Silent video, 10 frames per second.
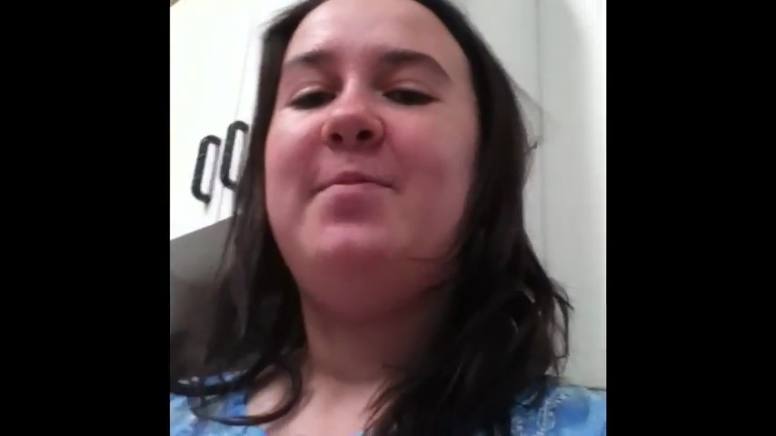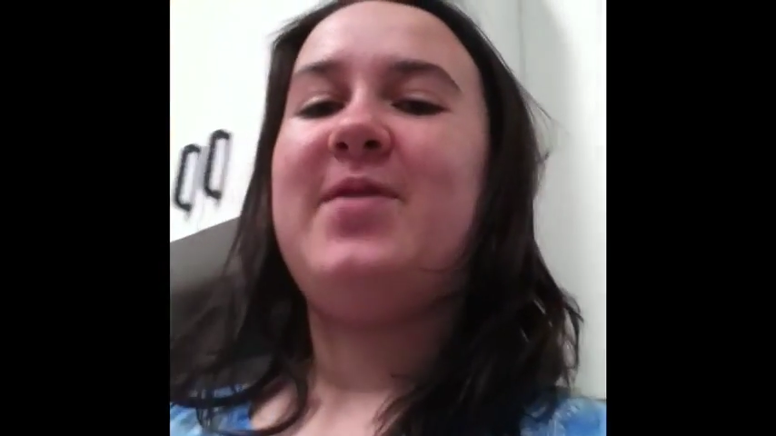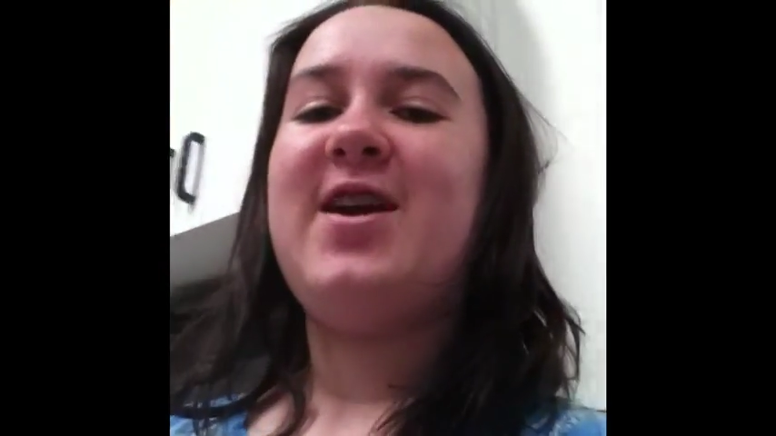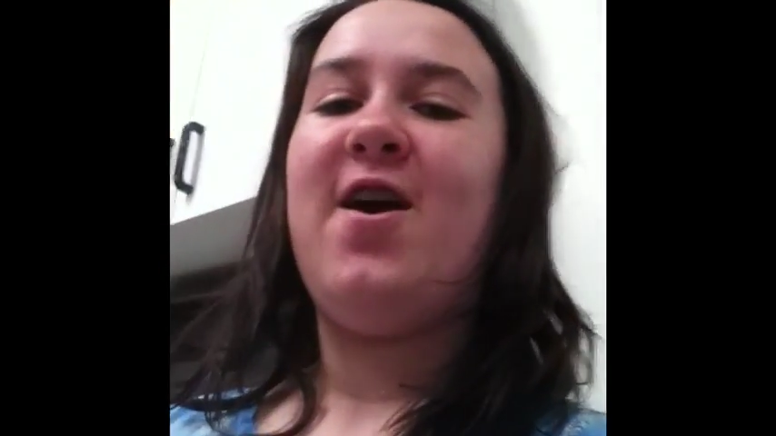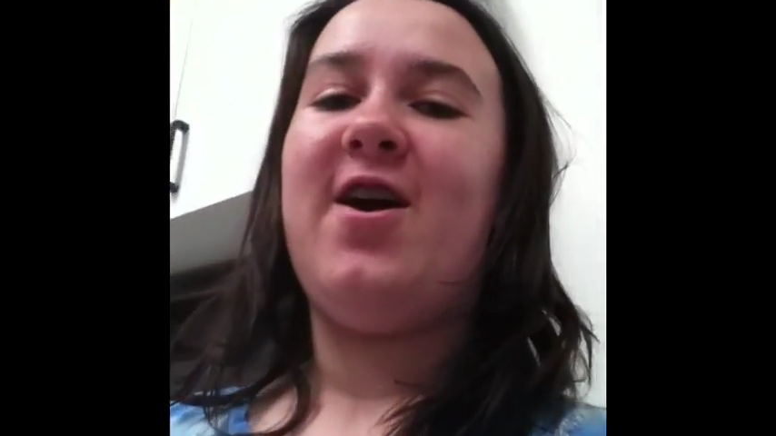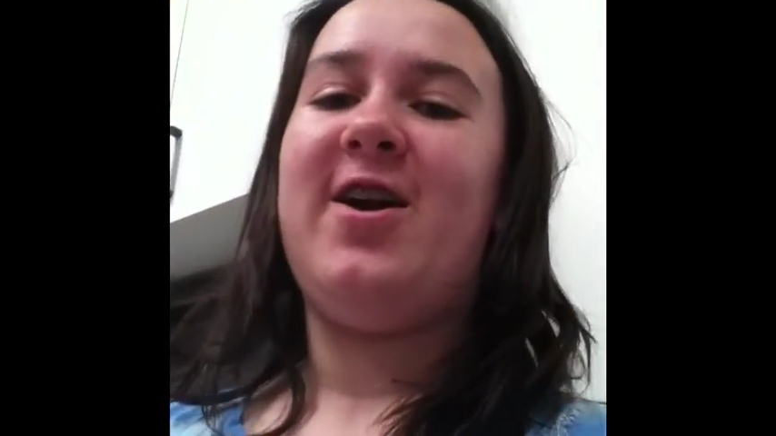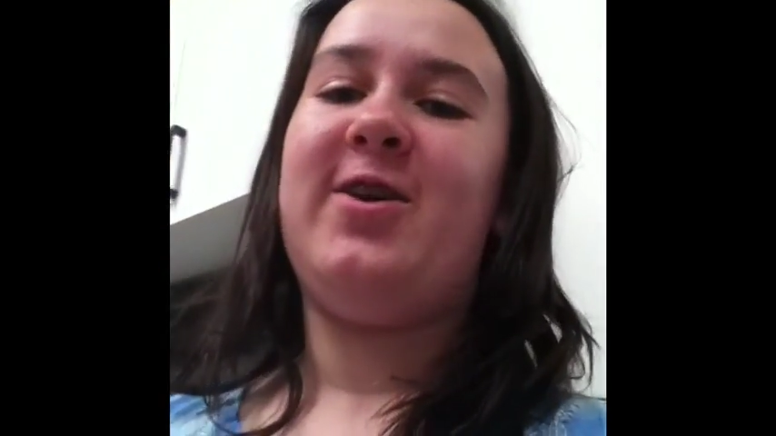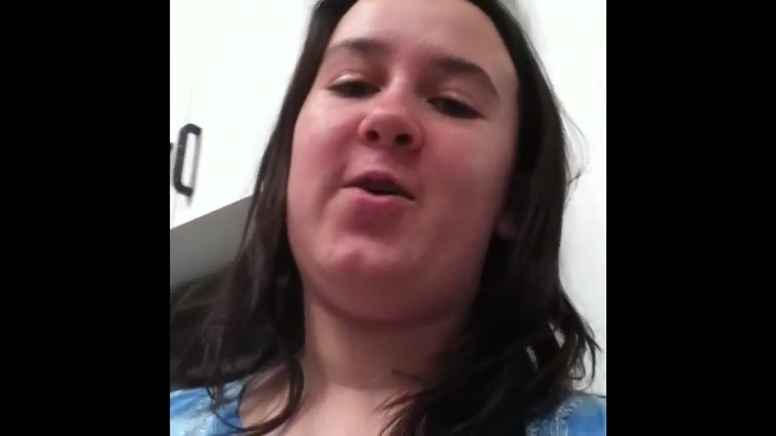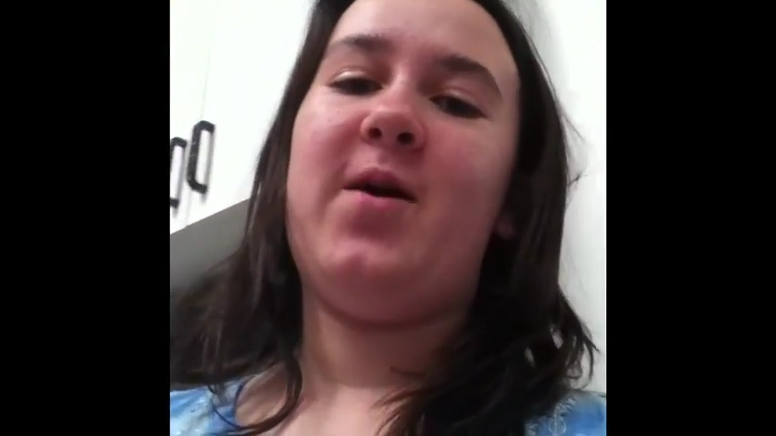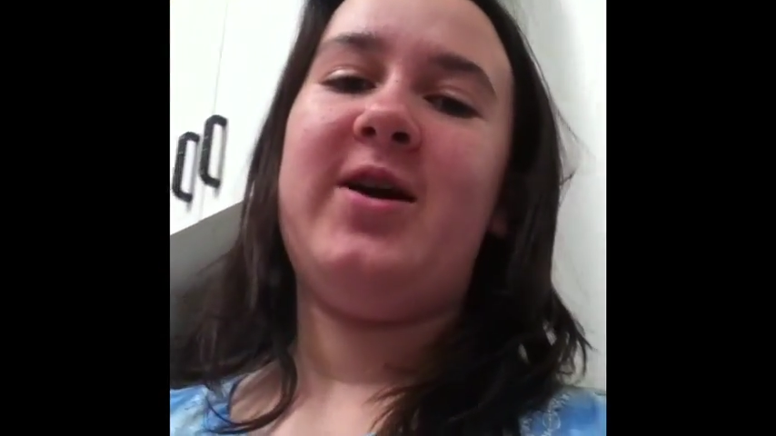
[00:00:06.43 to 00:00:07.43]
we are
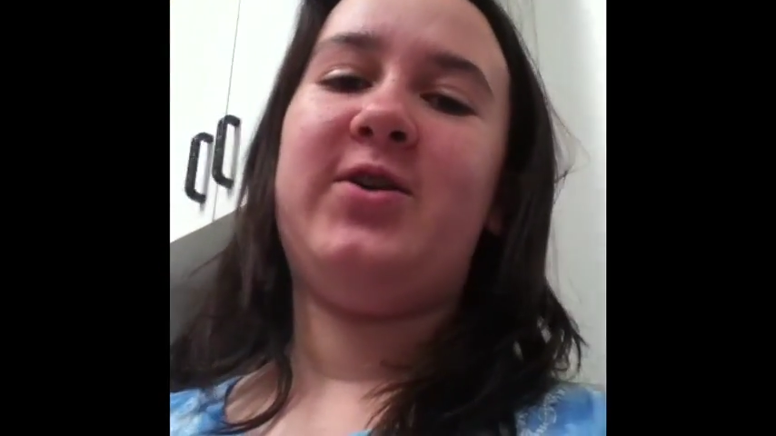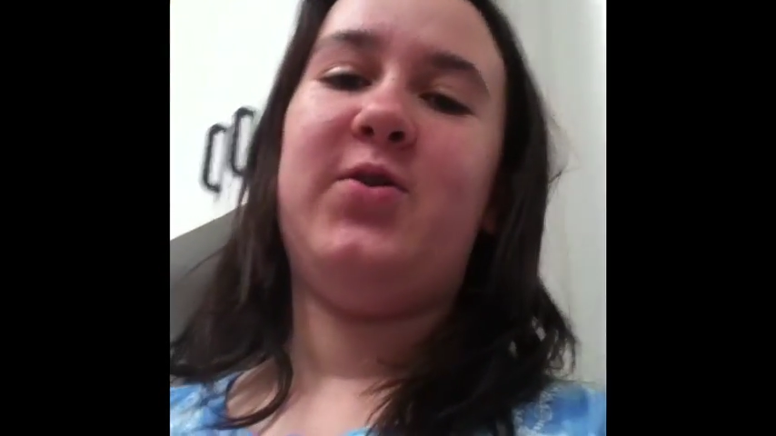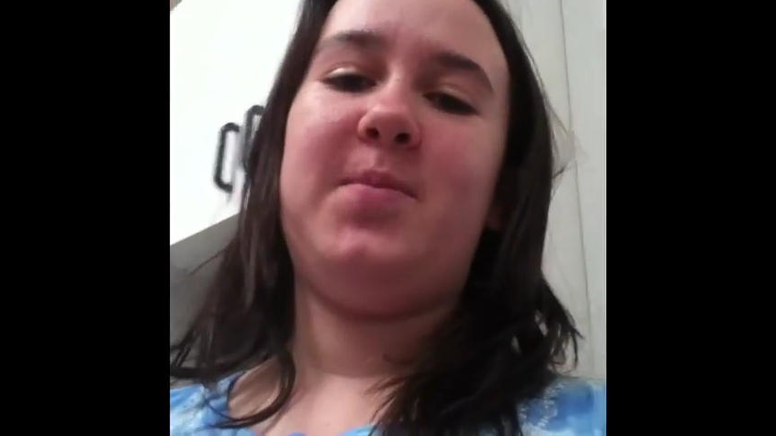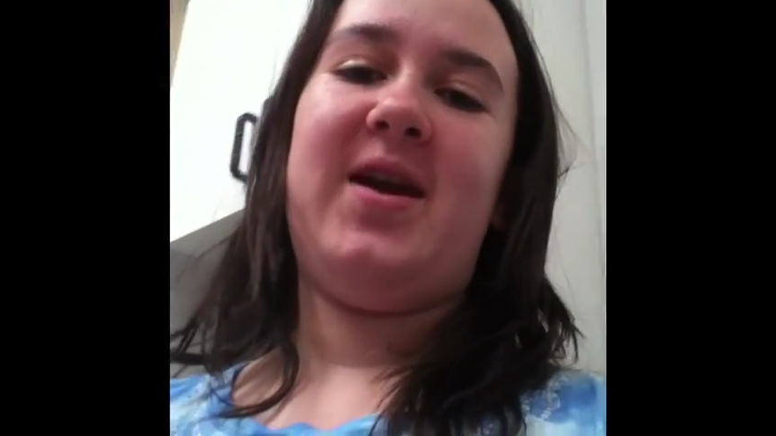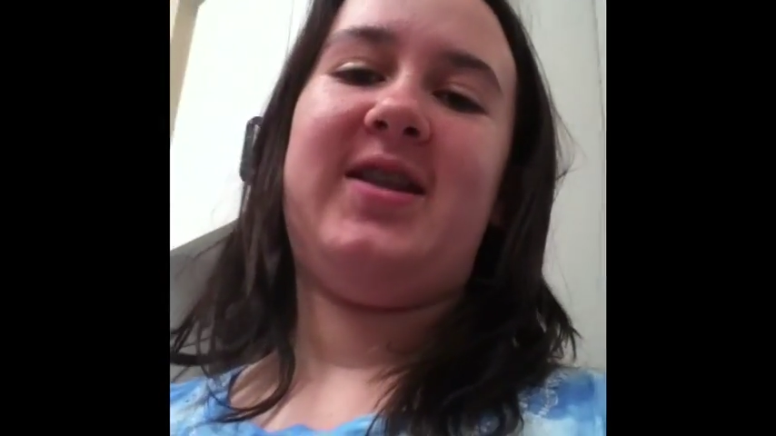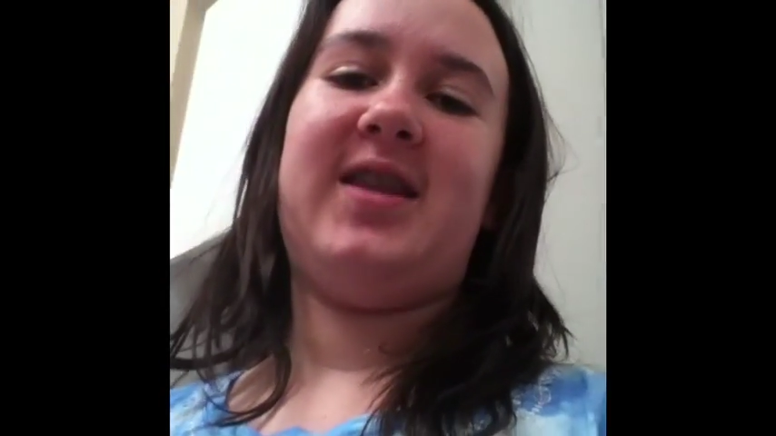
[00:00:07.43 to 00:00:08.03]
going to make